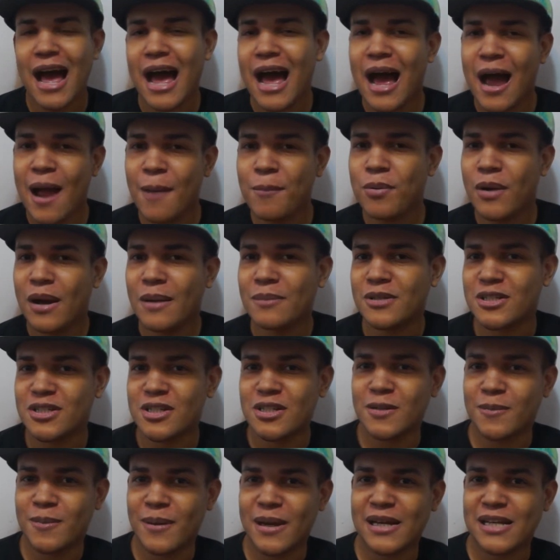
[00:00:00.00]
I probably
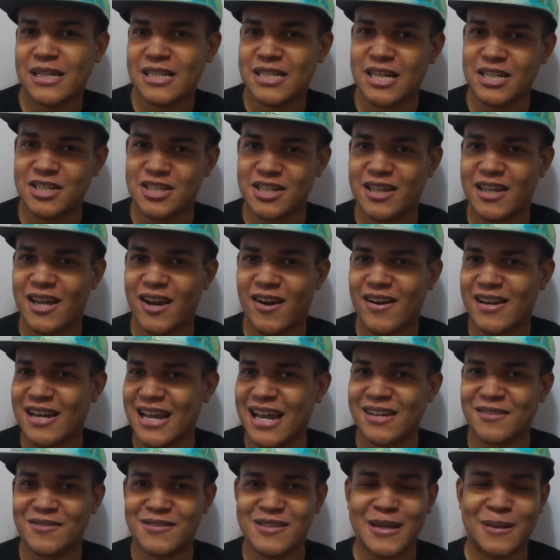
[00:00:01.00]
should have paid attention there and
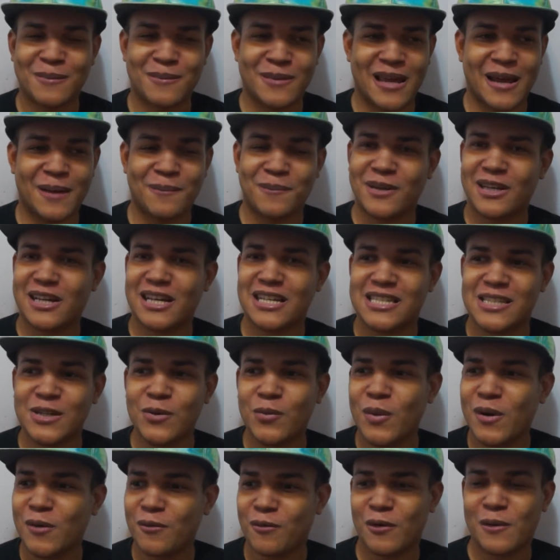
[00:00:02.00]
not have skipped that because it
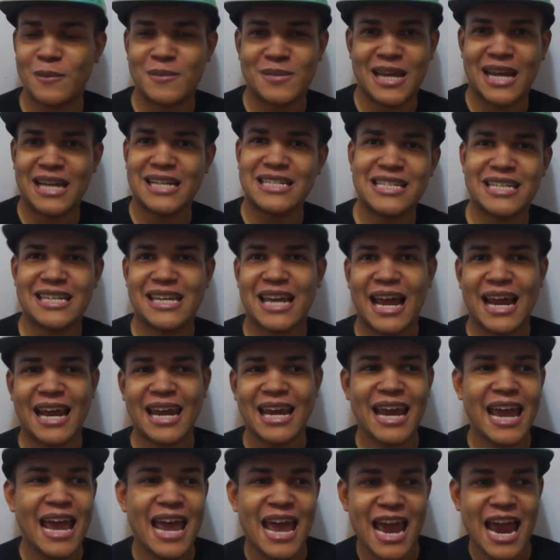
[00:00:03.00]
went from day to
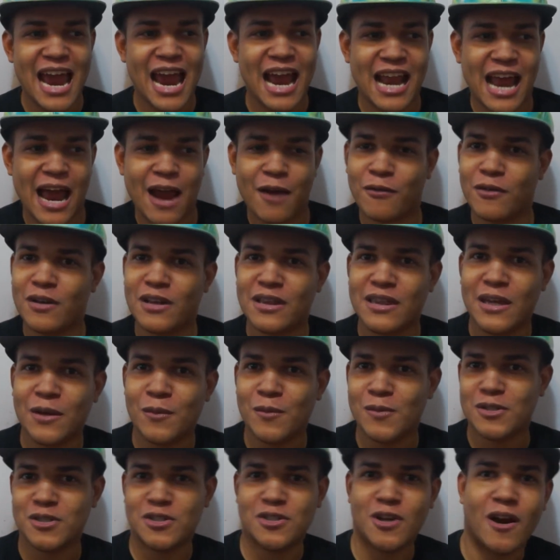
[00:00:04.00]
night and everything
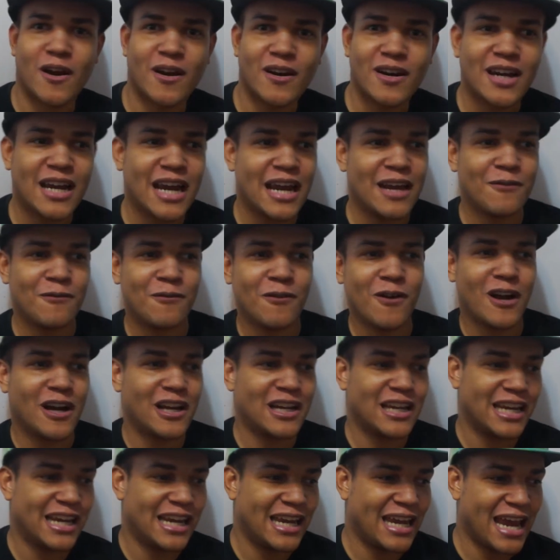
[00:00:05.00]
was dark and
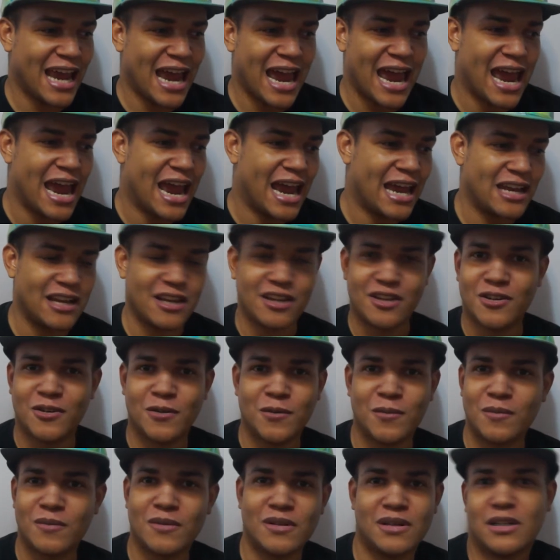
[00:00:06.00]
foggy and
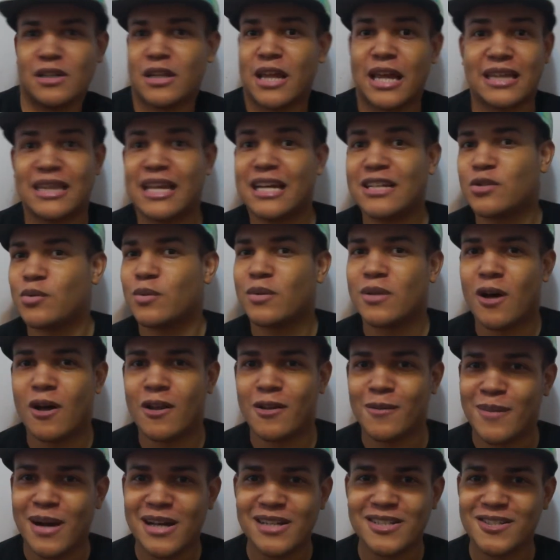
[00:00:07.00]
you like that's when
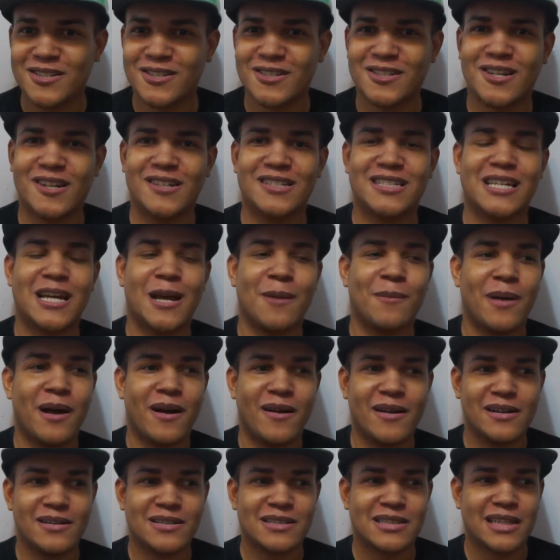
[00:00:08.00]
all the monsters start to come
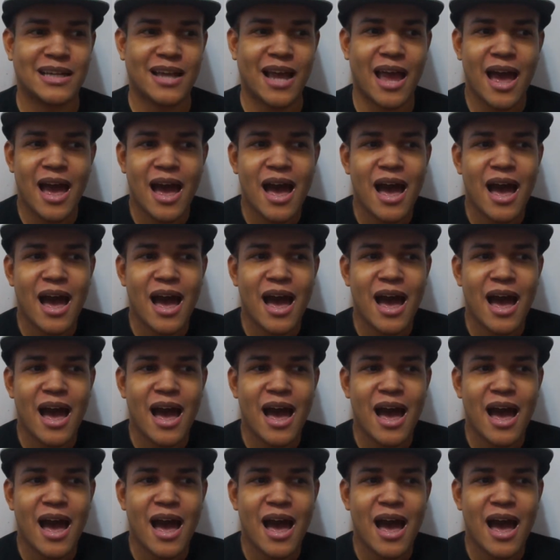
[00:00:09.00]
out and I was like,